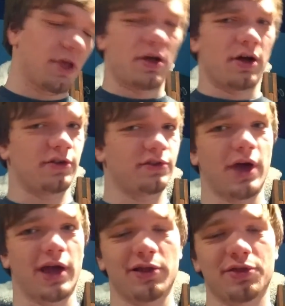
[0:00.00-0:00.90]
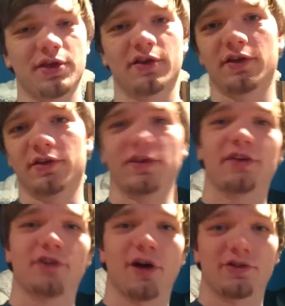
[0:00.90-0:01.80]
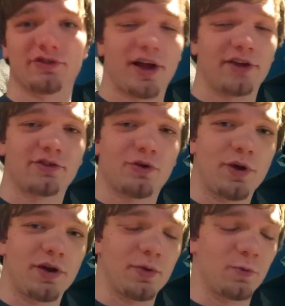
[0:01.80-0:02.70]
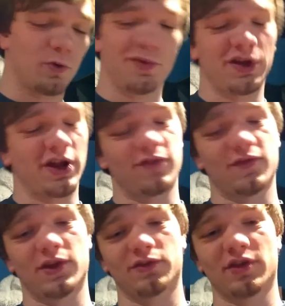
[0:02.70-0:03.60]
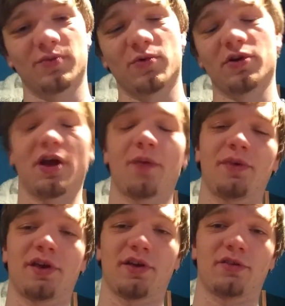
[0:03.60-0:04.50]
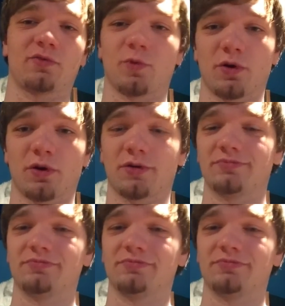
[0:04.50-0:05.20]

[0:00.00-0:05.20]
Also, I don't think Zexon / Quentin will be in any videos anymore, not because we're